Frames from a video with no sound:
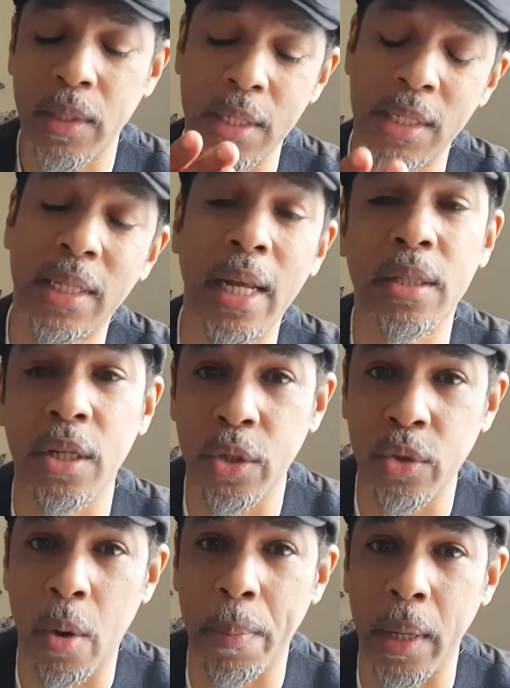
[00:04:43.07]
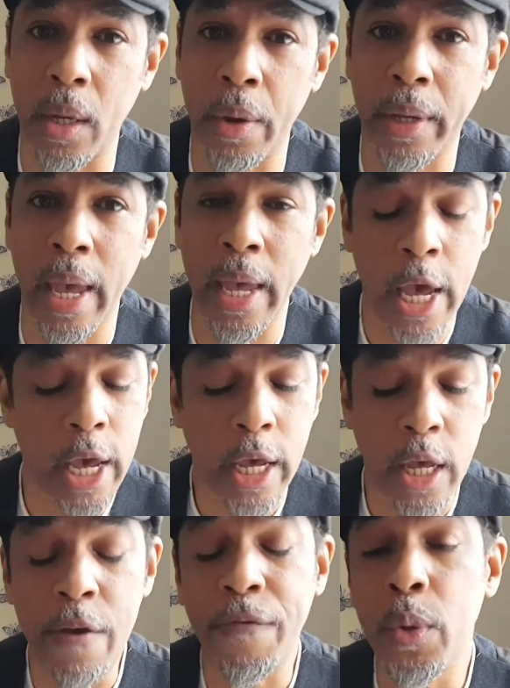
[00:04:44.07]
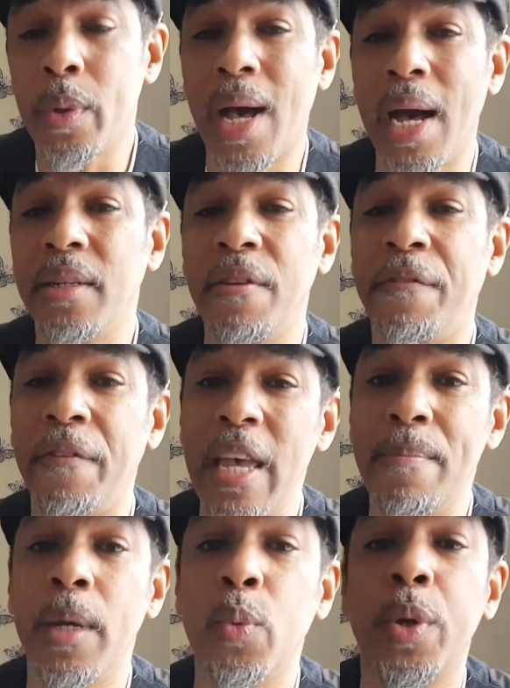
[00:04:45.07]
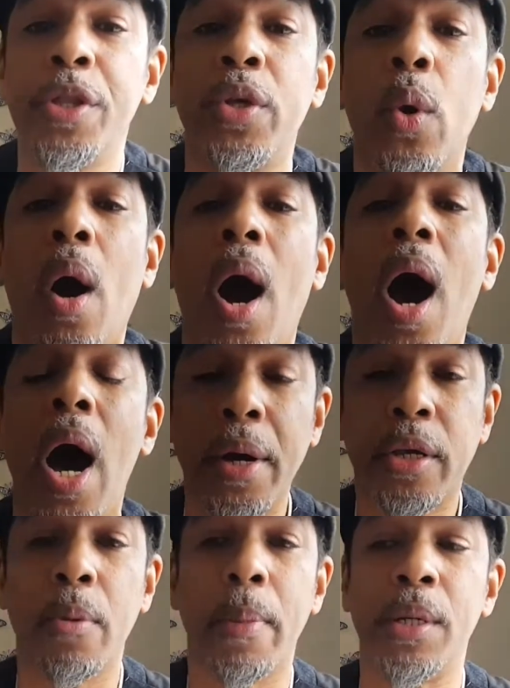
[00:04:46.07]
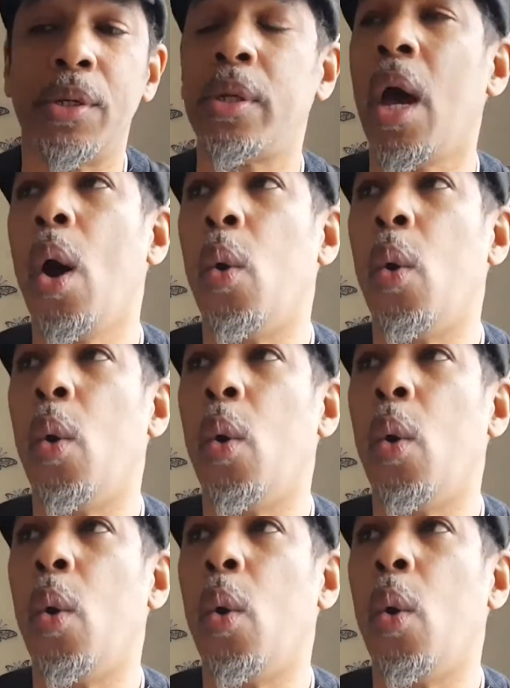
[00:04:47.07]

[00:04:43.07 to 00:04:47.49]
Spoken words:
Stick to the topic, okay? If you can't defeat me with your arguments,